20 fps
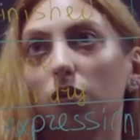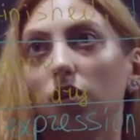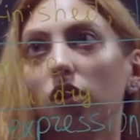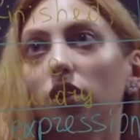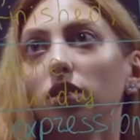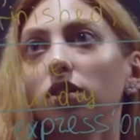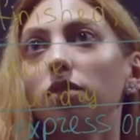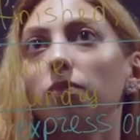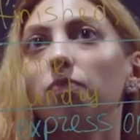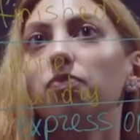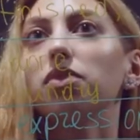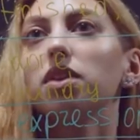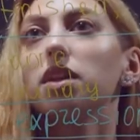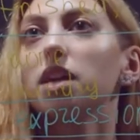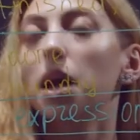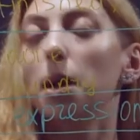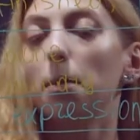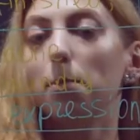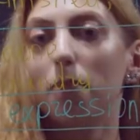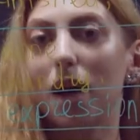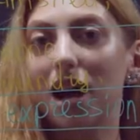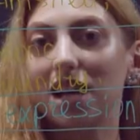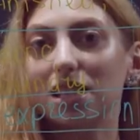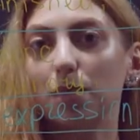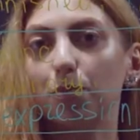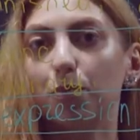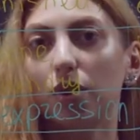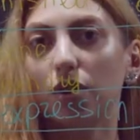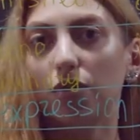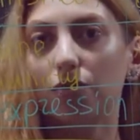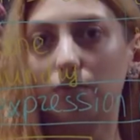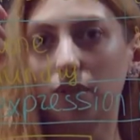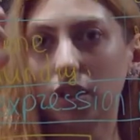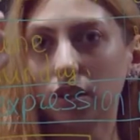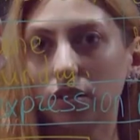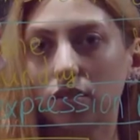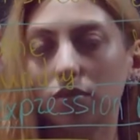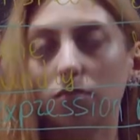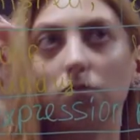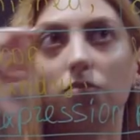word, past
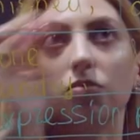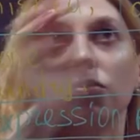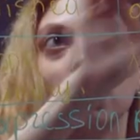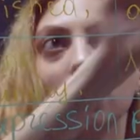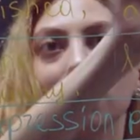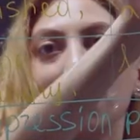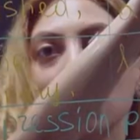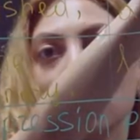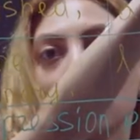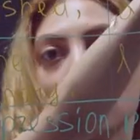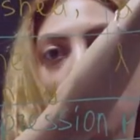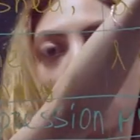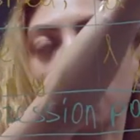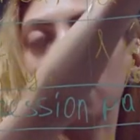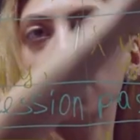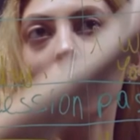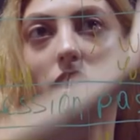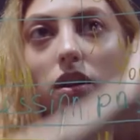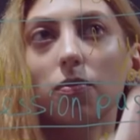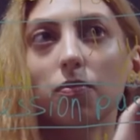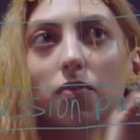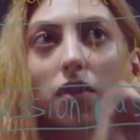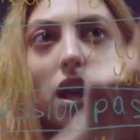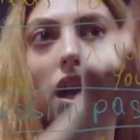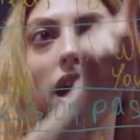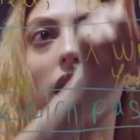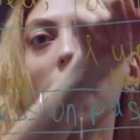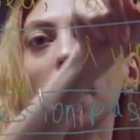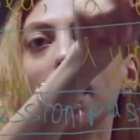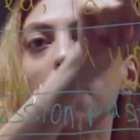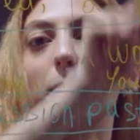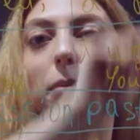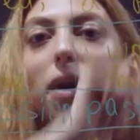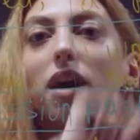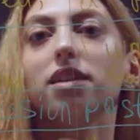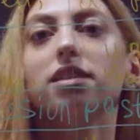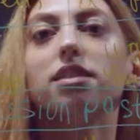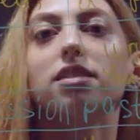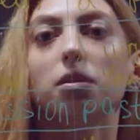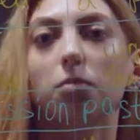perfect, today's topic, and
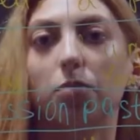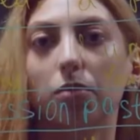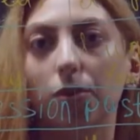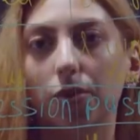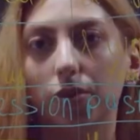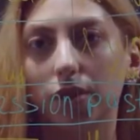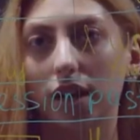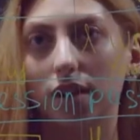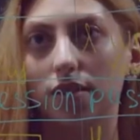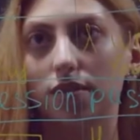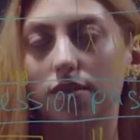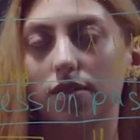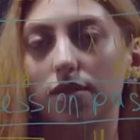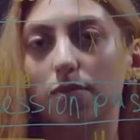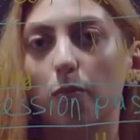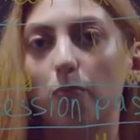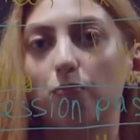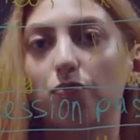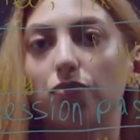past simple tense.